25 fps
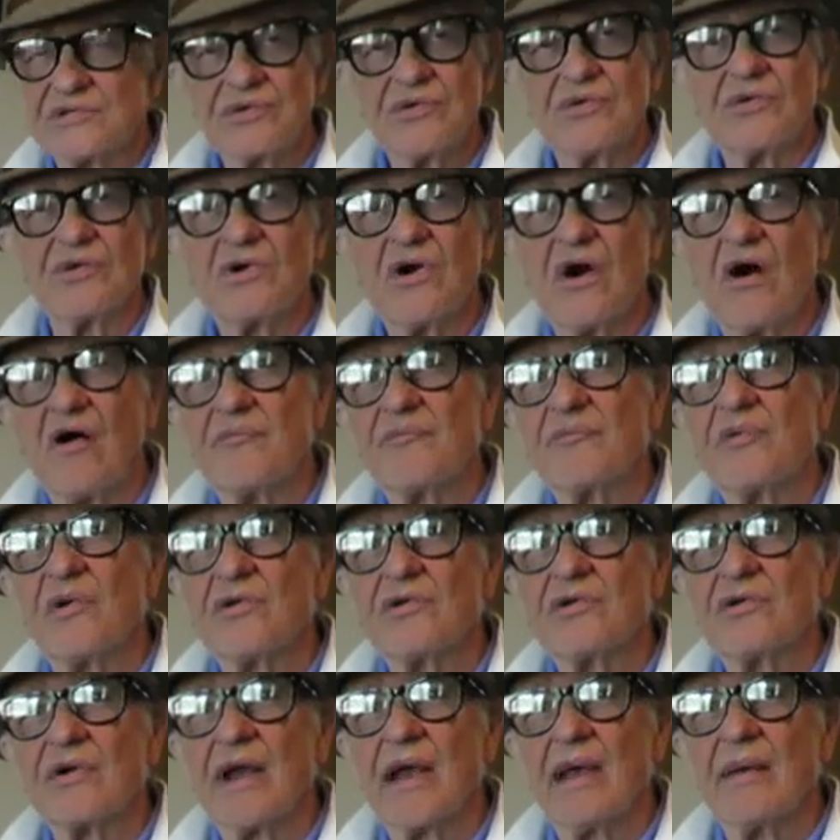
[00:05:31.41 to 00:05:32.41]
school golf
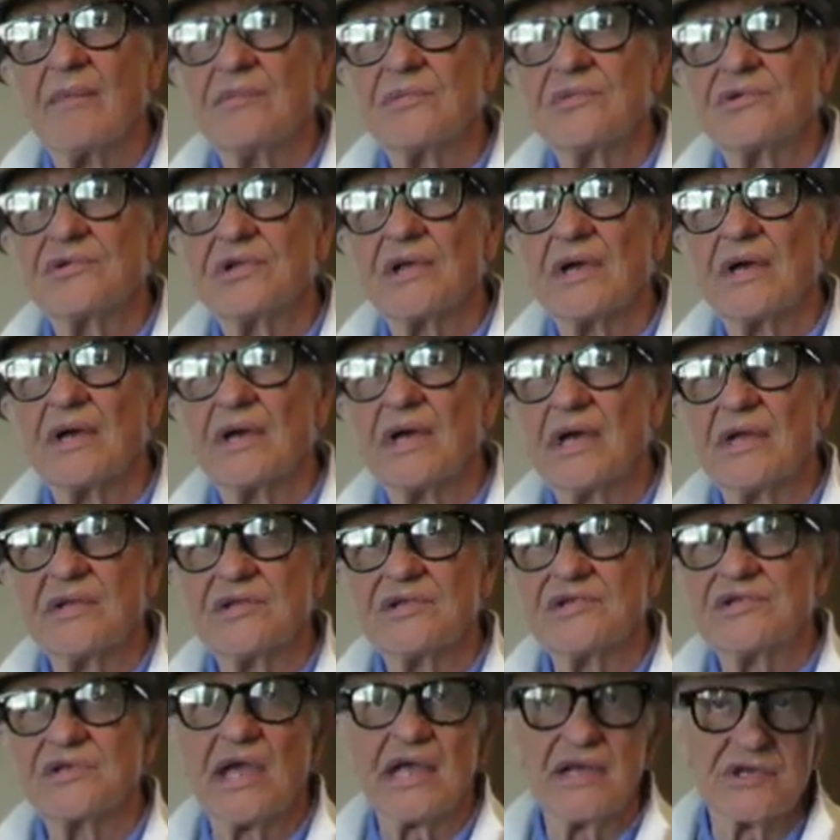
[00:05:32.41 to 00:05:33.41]
programs in
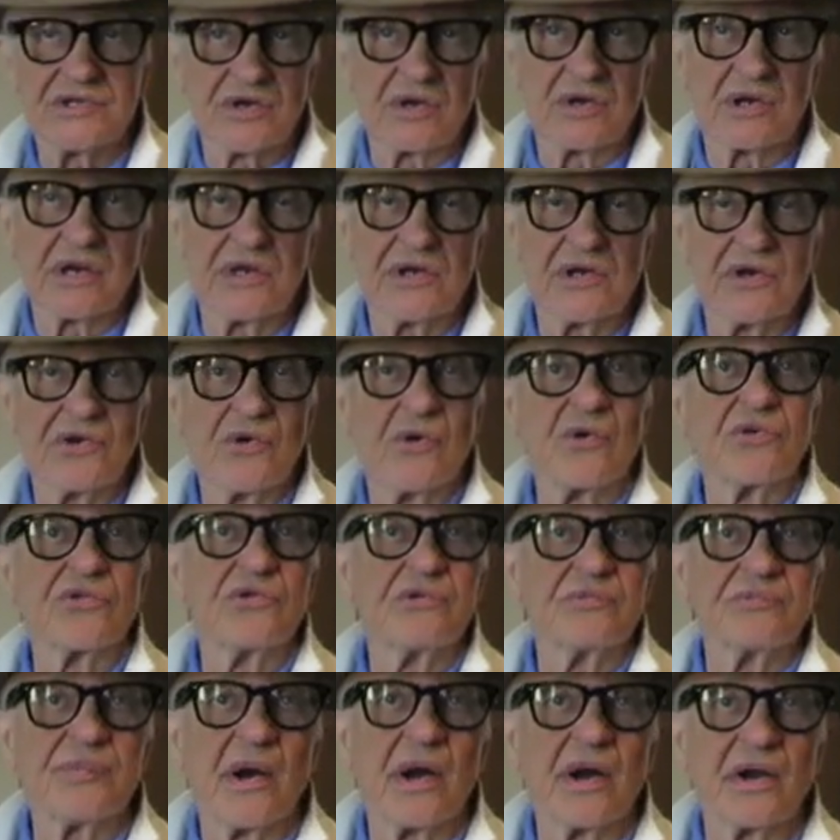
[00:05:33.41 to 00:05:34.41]
the state, certainly in the
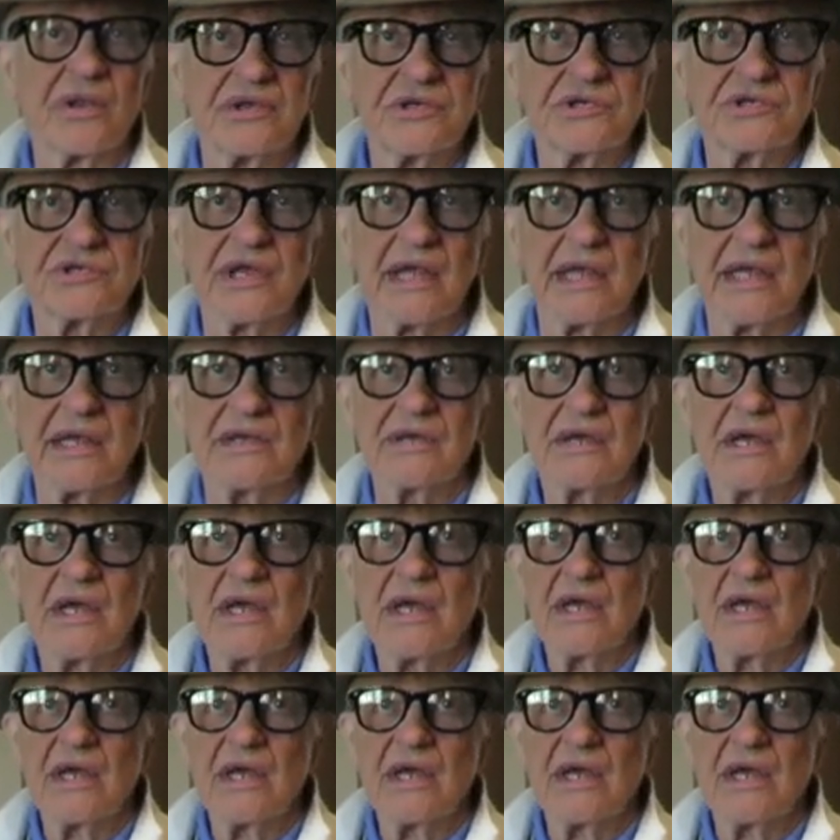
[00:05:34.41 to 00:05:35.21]
northern part of the state.